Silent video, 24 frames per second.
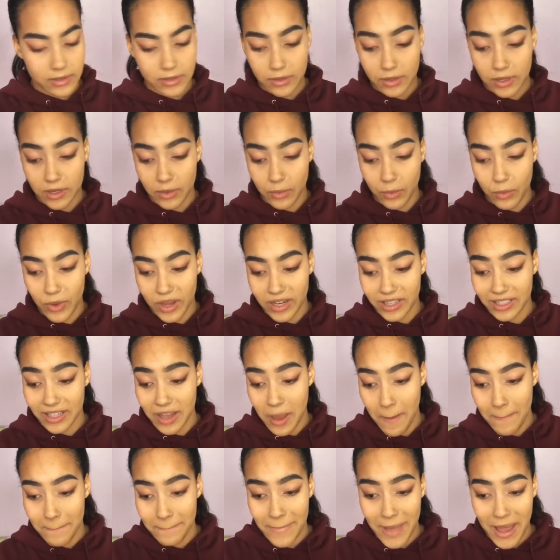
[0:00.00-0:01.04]
So I'm going to
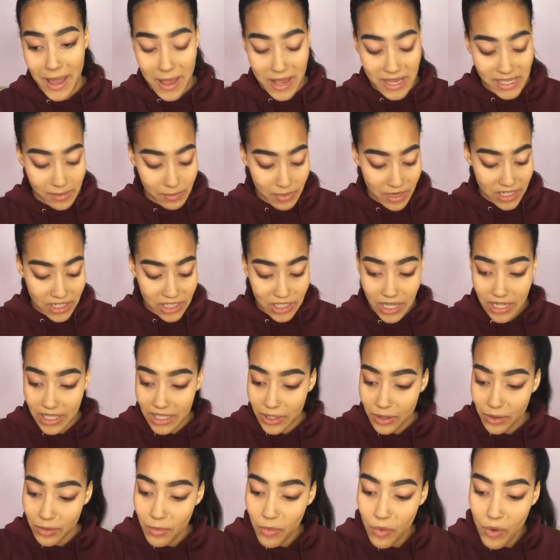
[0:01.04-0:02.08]
wet my sponge a
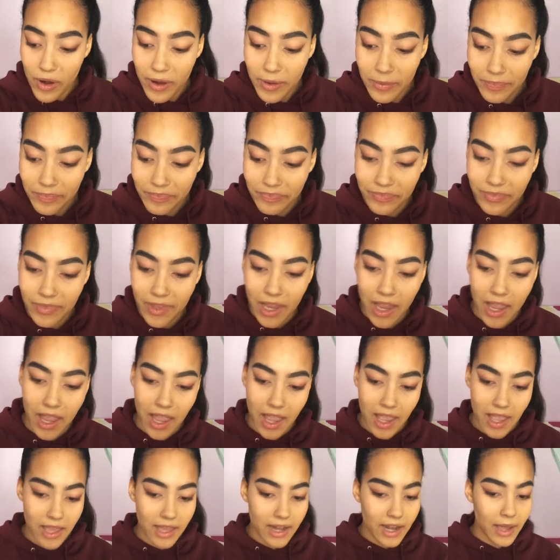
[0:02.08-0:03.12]
little more
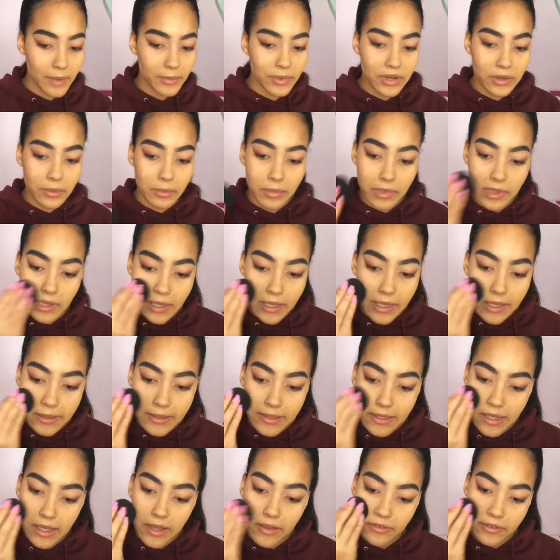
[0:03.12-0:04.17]
and I'm going to
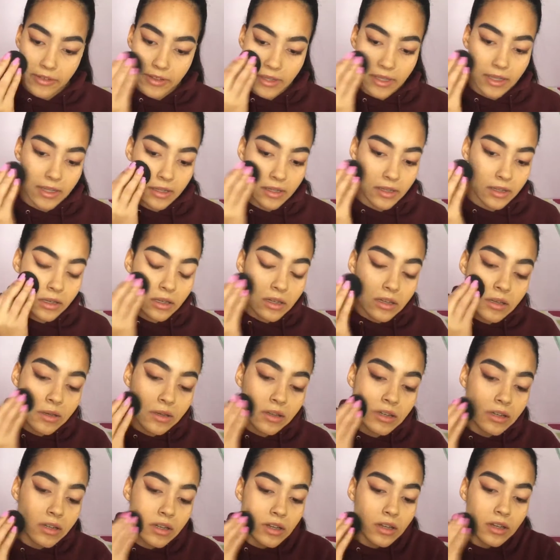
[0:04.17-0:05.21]
blend everything
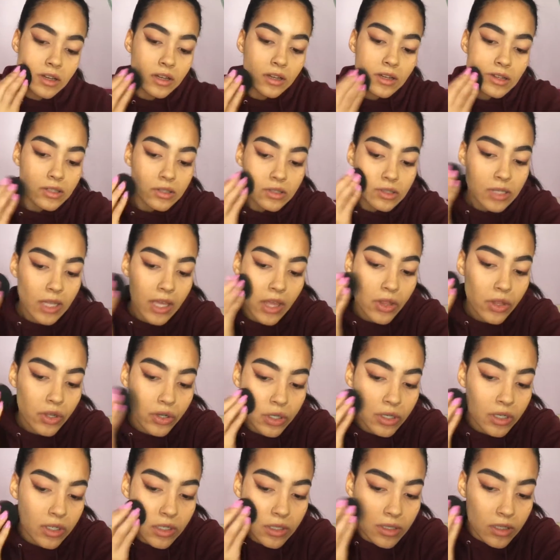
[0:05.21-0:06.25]

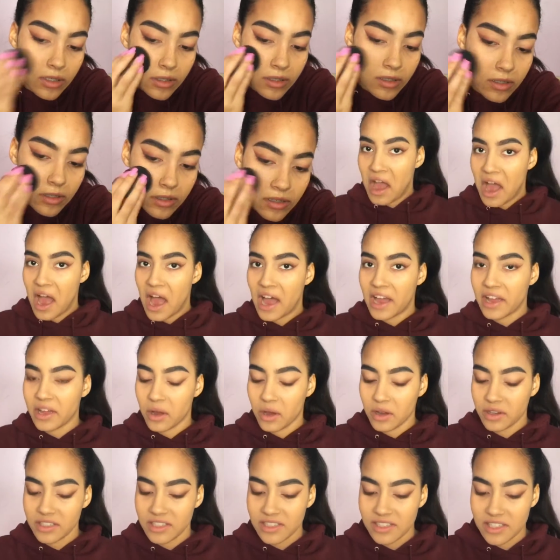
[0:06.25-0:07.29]
together. I
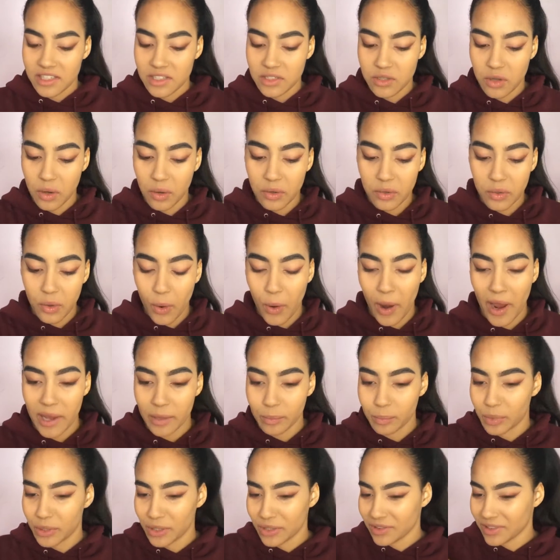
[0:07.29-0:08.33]
honestly don't know why I
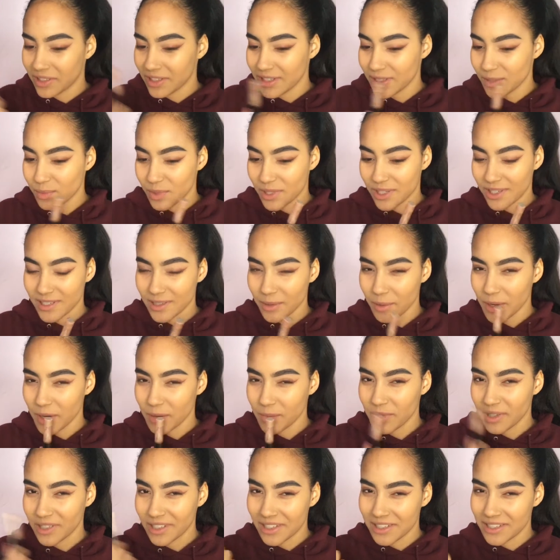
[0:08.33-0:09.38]
put this because I'm going
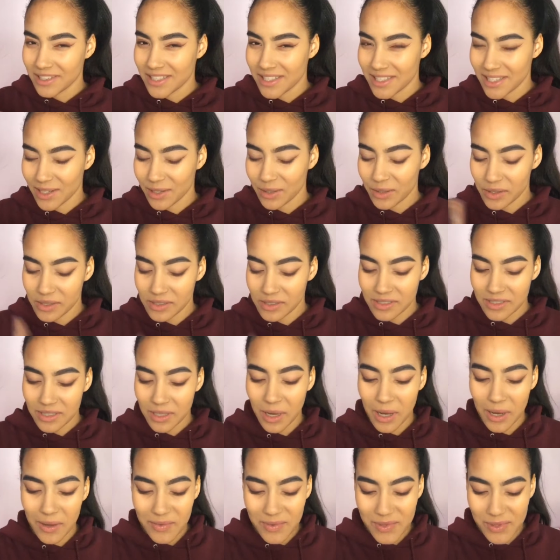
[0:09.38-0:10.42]
to put concealer on
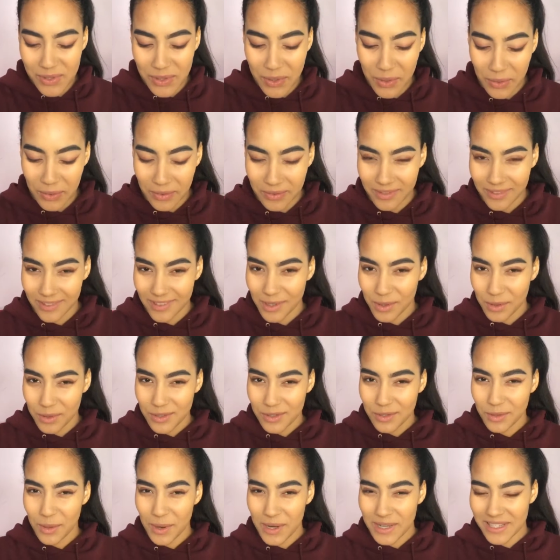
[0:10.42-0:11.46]
top, so don't
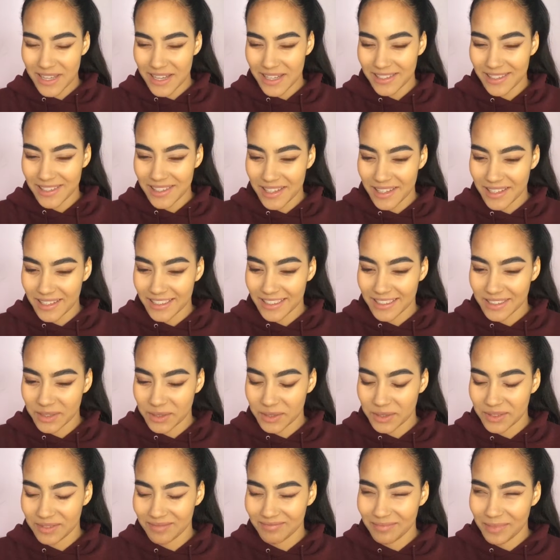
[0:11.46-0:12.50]
do as I say.
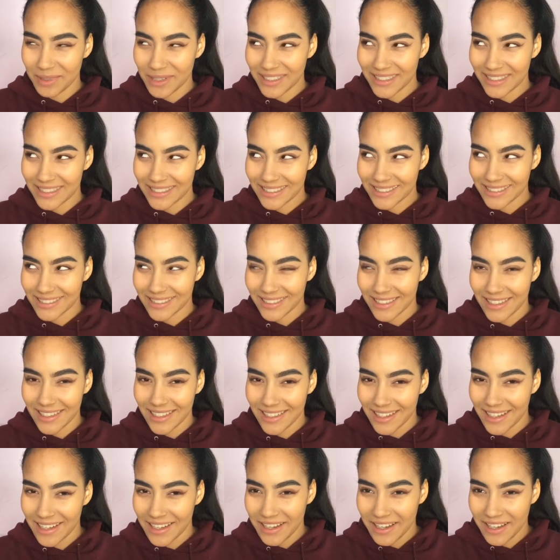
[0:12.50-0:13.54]
But
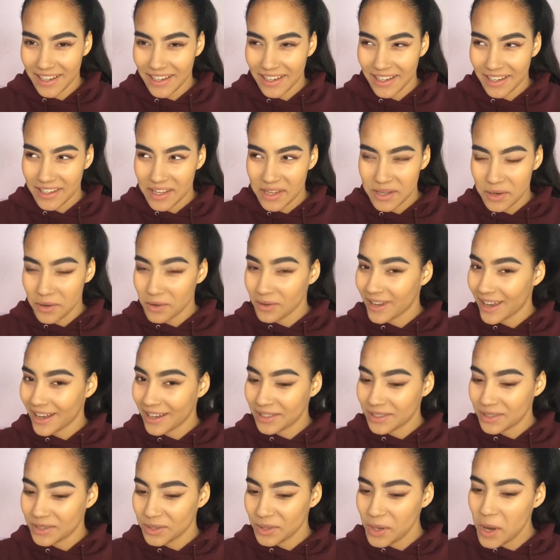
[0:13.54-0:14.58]
you know
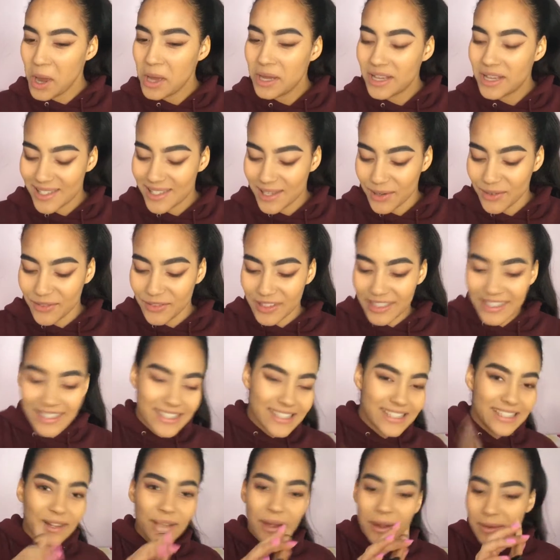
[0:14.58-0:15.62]
kind of do. so for
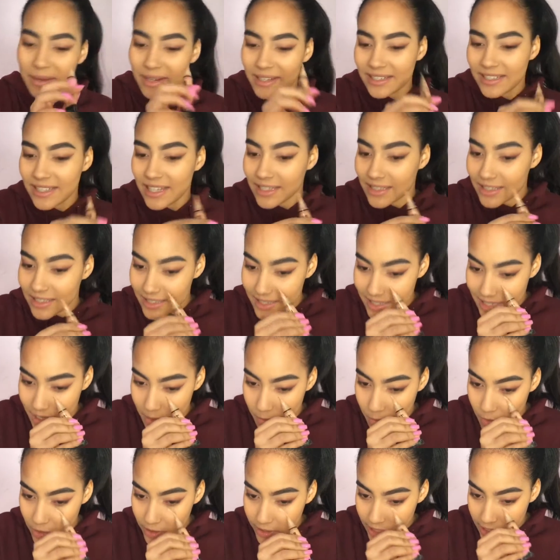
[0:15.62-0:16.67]
concealer, I'm going to take the
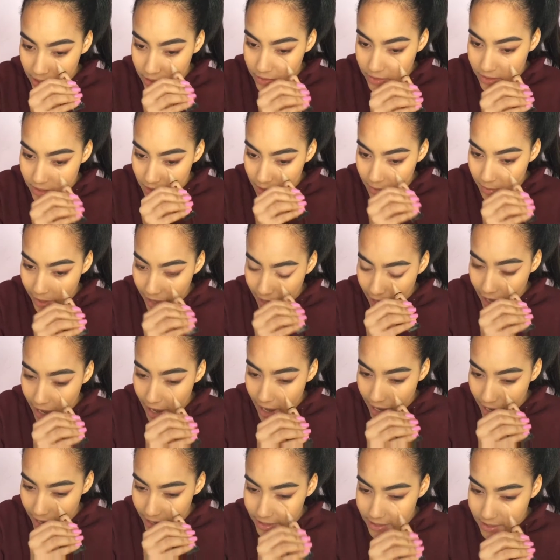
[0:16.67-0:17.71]
same one I used on my
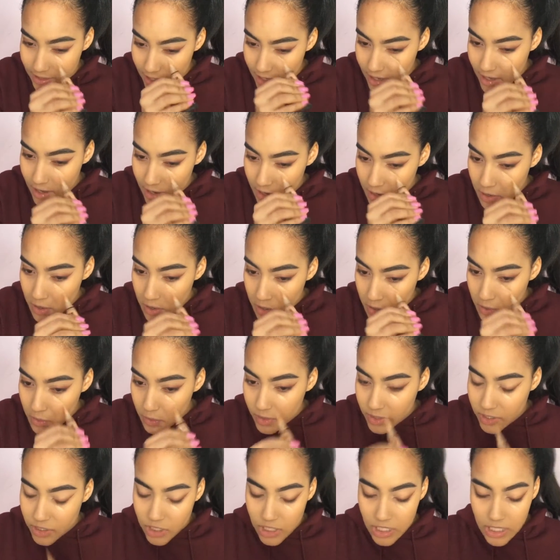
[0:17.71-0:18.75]
eyes,
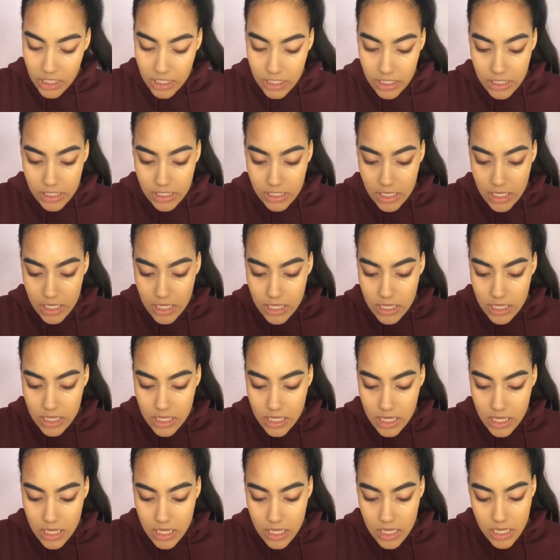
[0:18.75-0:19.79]
which is
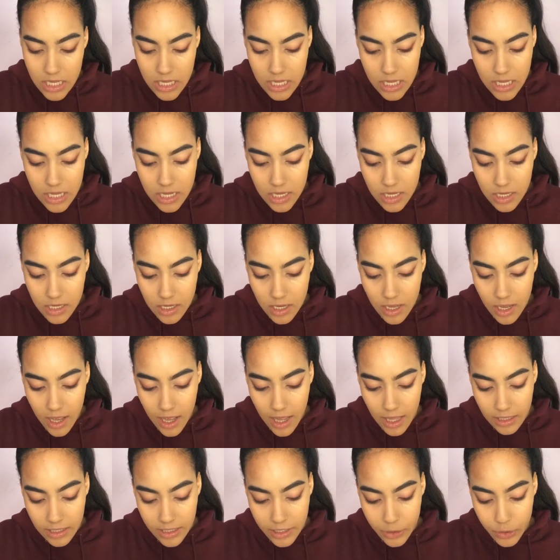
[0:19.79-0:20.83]
the
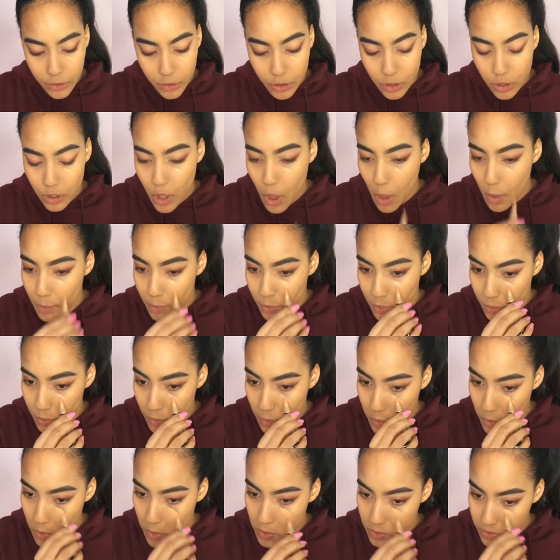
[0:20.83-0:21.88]
LA Girl
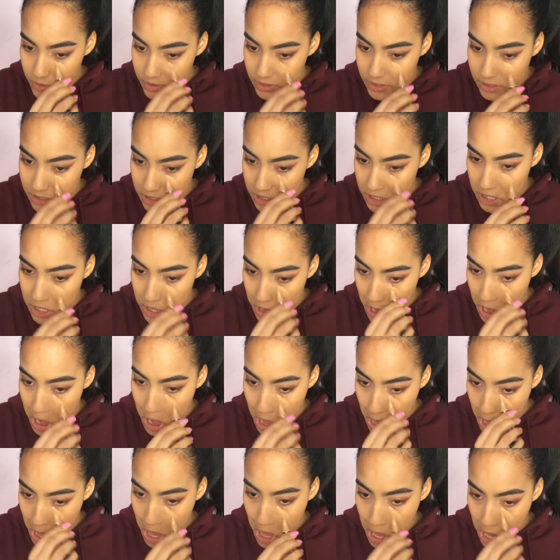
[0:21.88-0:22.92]
Pro
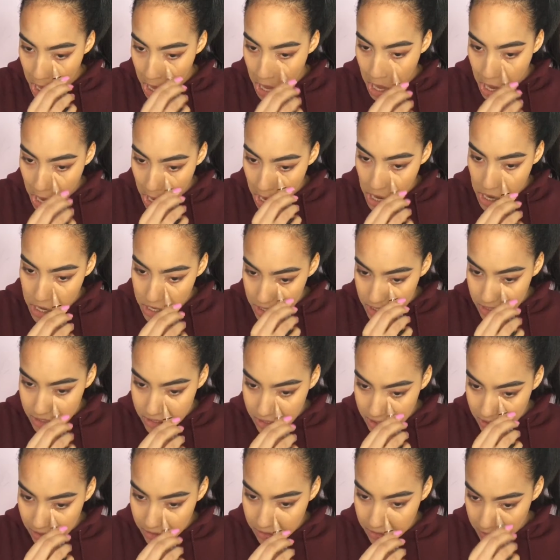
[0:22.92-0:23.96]
Conceal
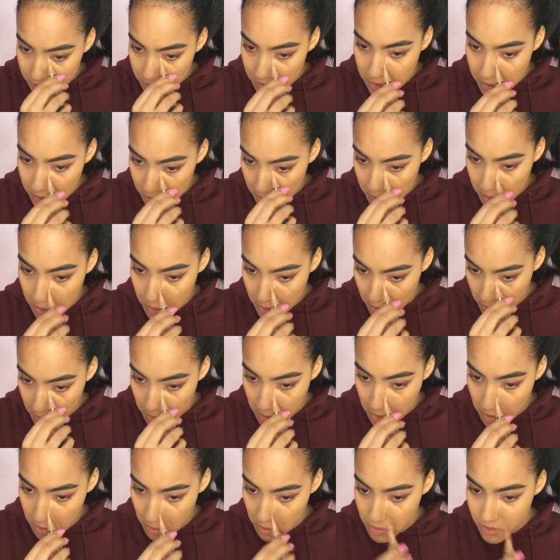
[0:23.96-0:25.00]
Concealer.
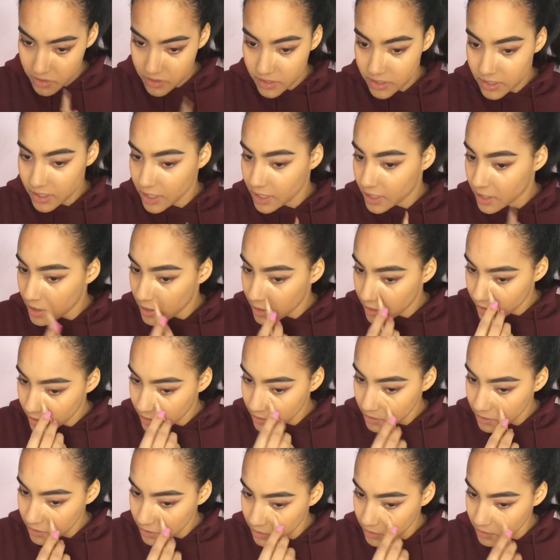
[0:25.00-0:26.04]
We're just gonna,
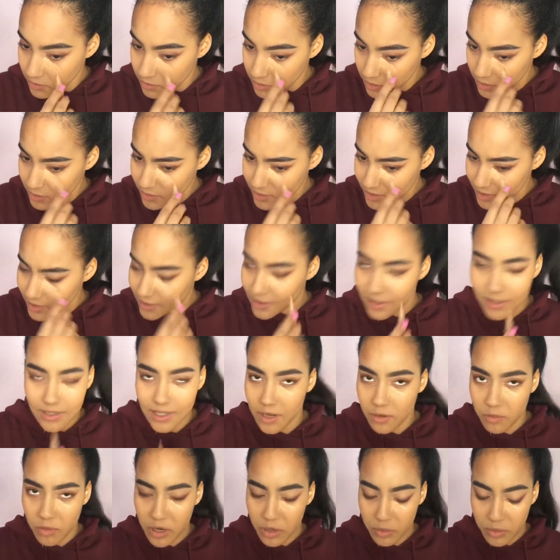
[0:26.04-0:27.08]
you know, use it the
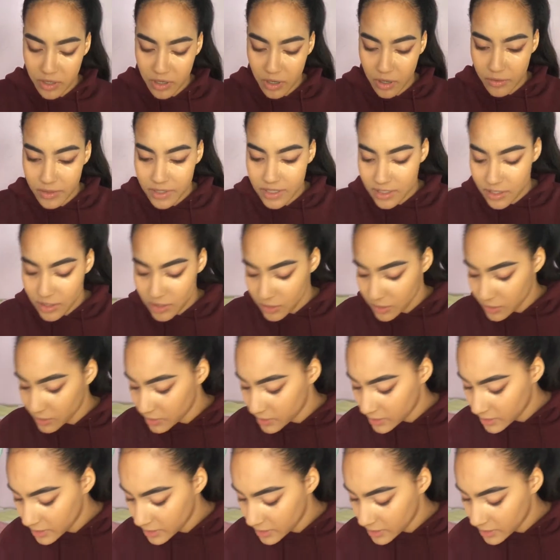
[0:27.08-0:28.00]
same way we always do.